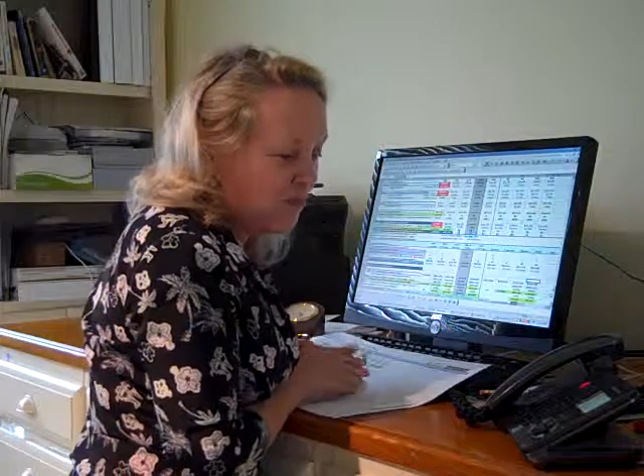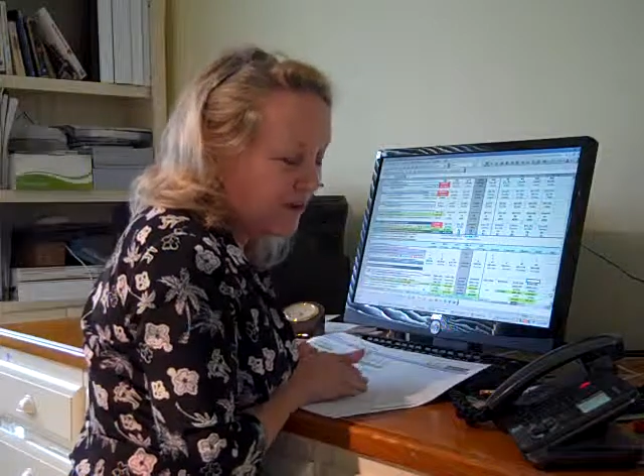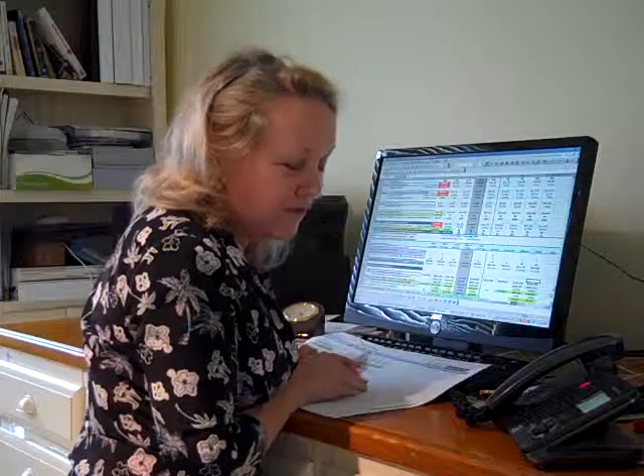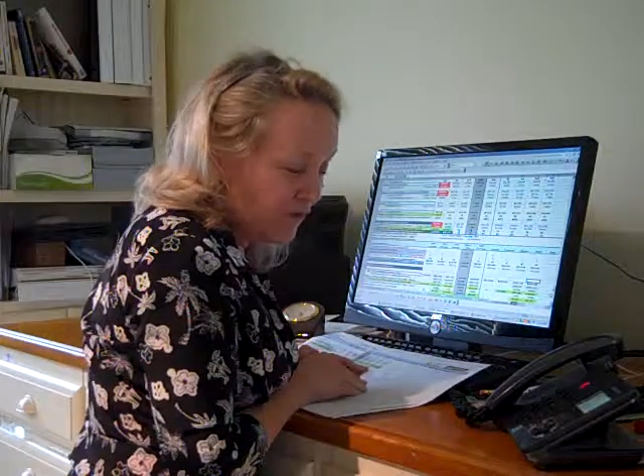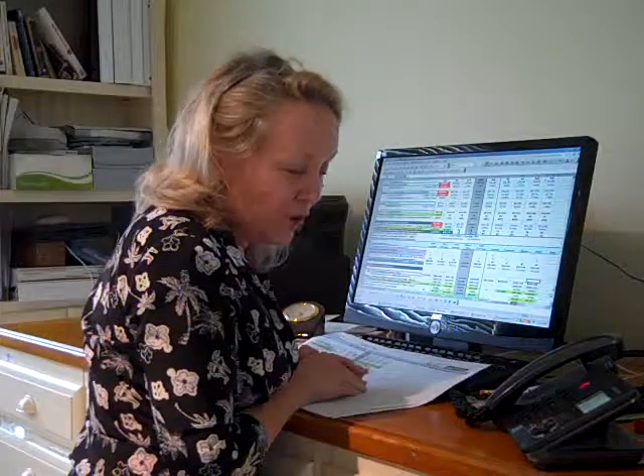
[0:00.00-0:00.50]

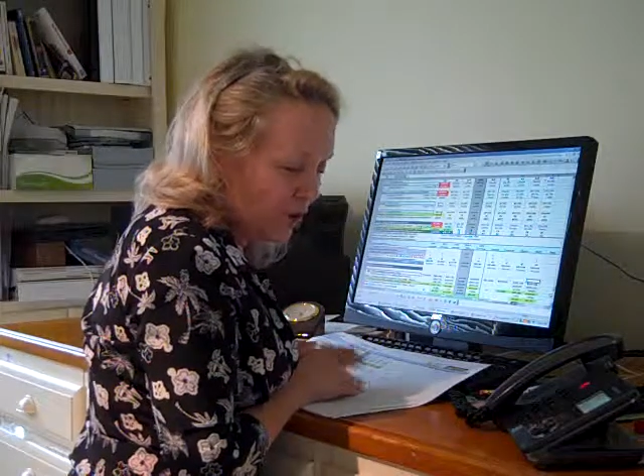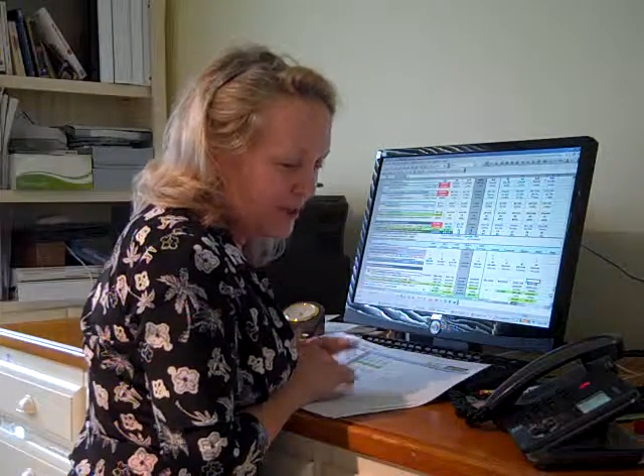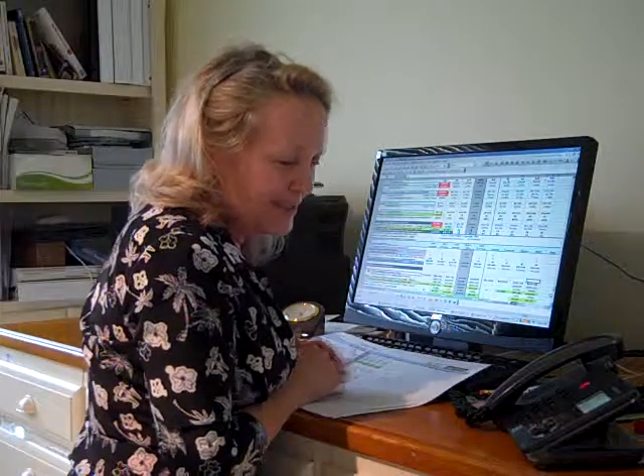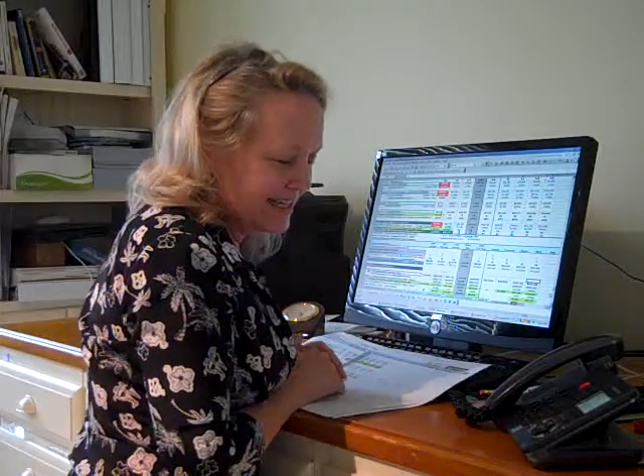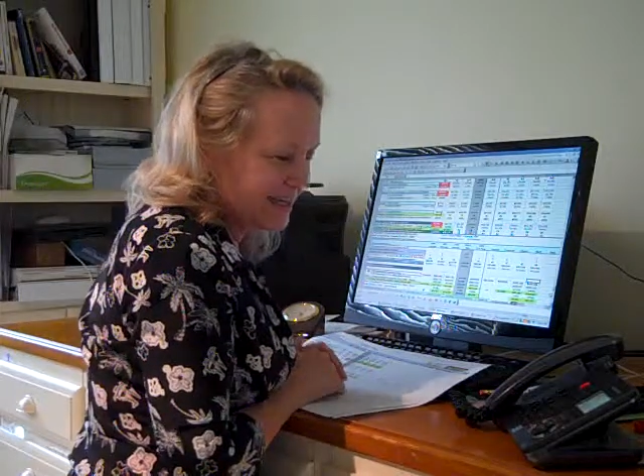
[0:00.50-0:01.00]

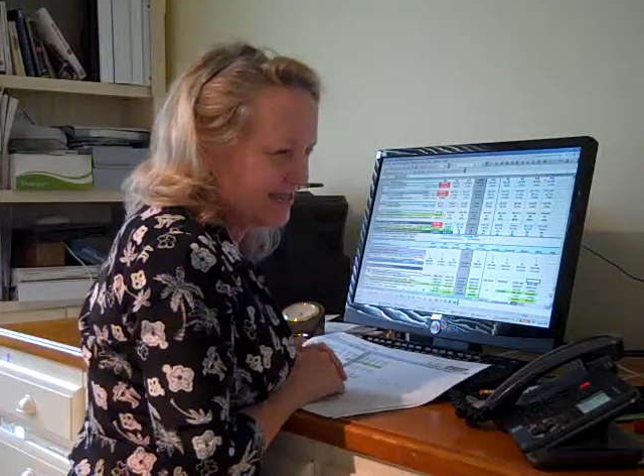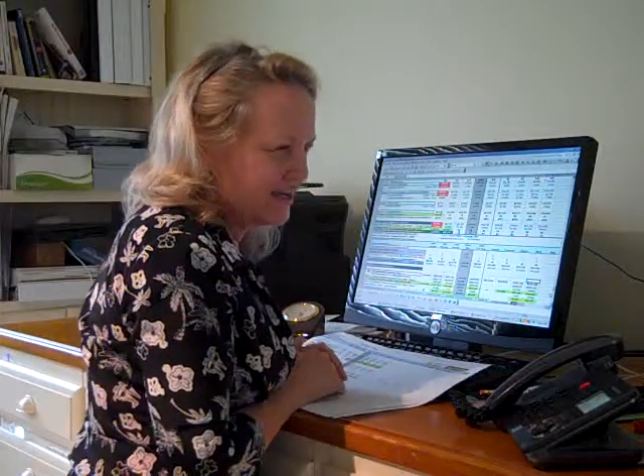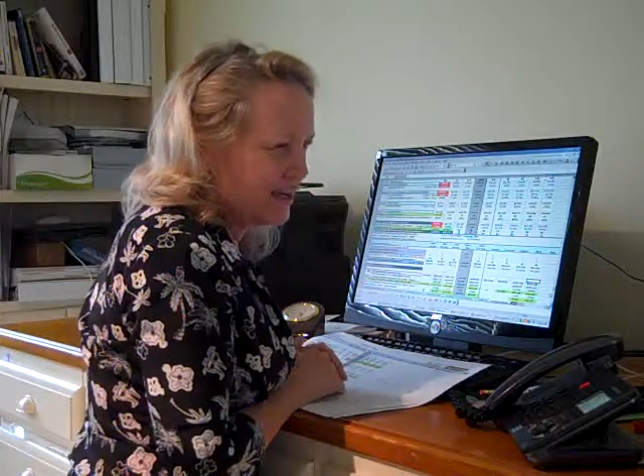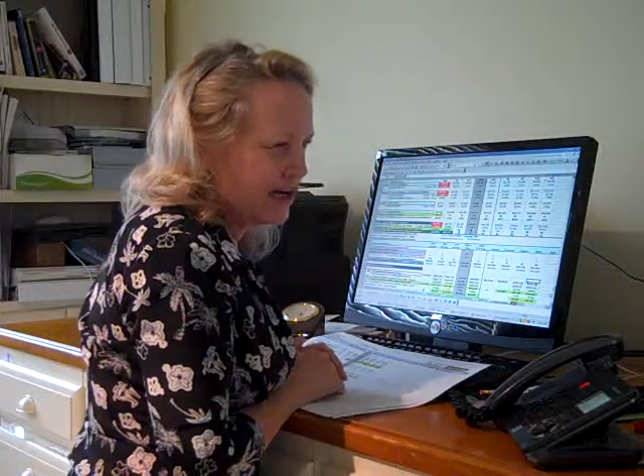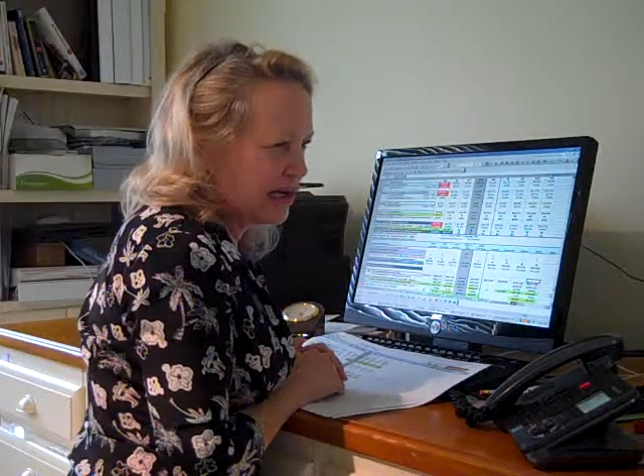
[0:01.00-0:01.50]
before we send
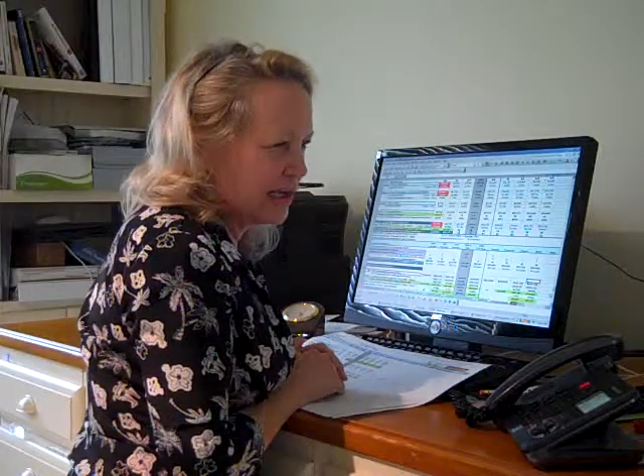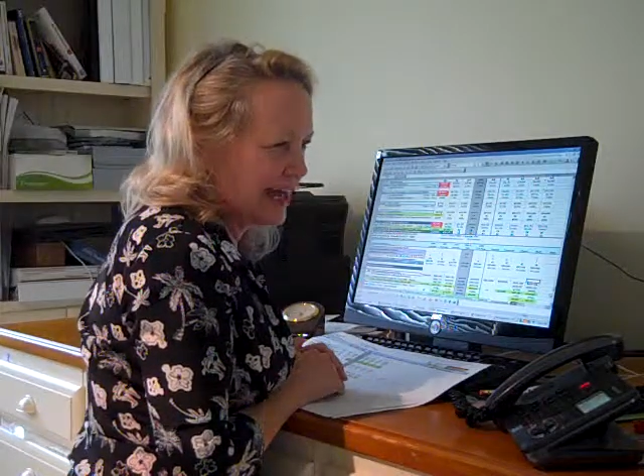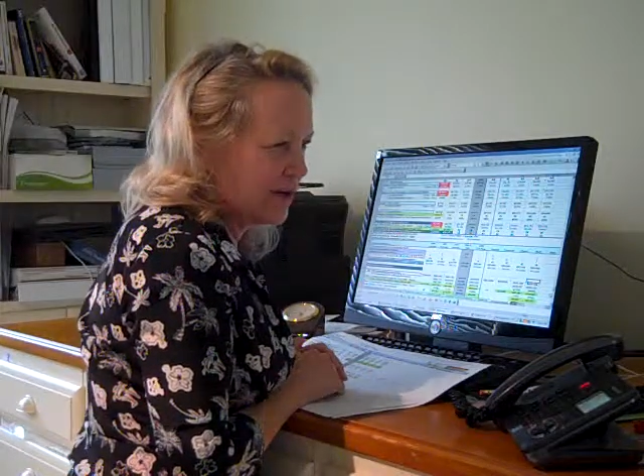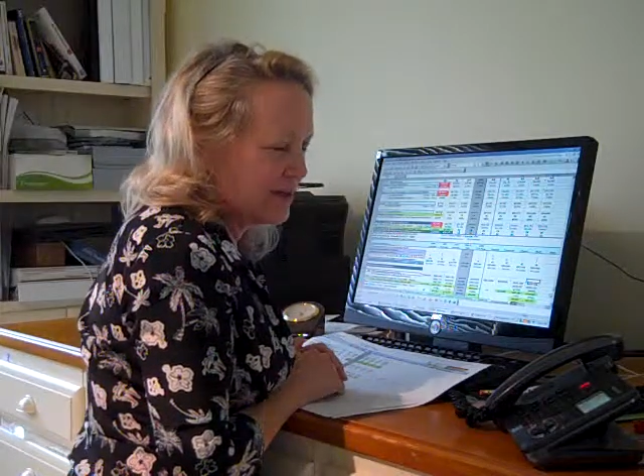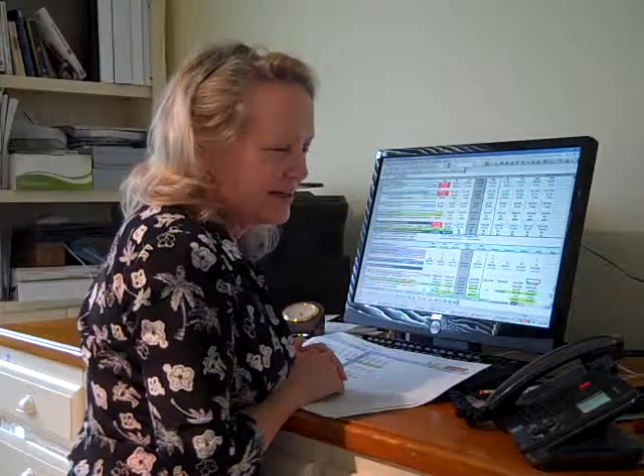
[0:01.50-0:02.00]
the vehicle
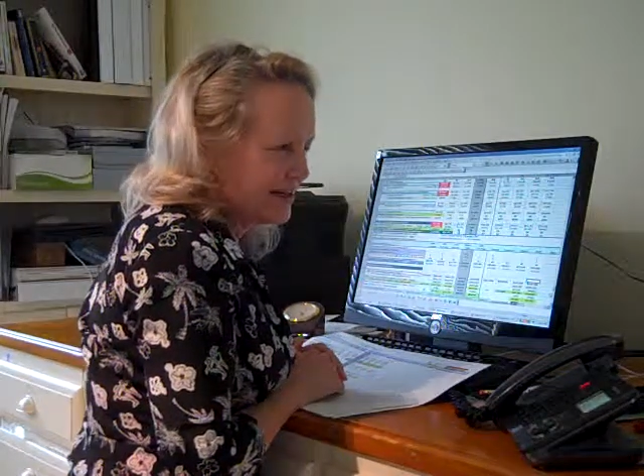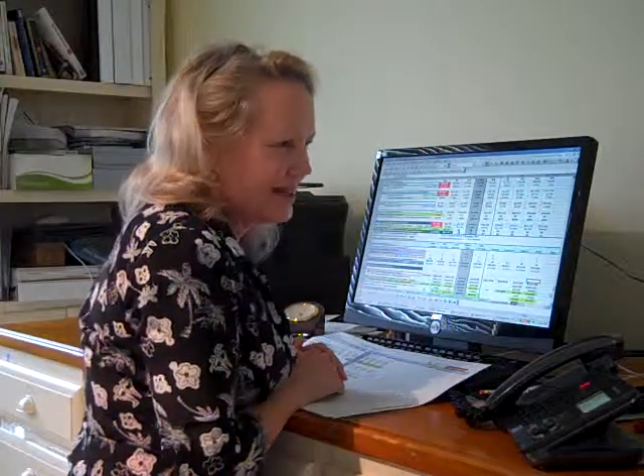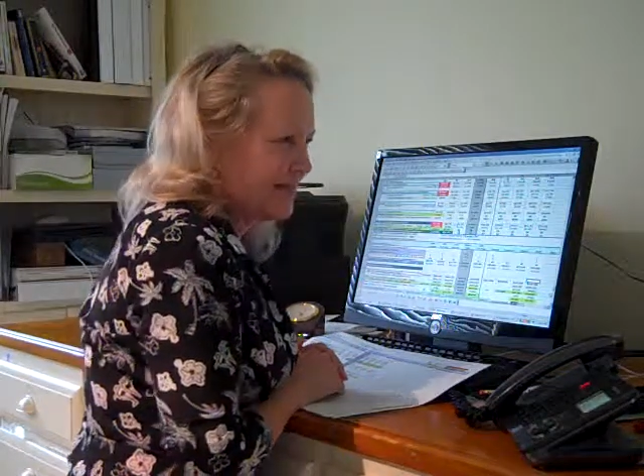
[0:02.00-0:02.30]
out?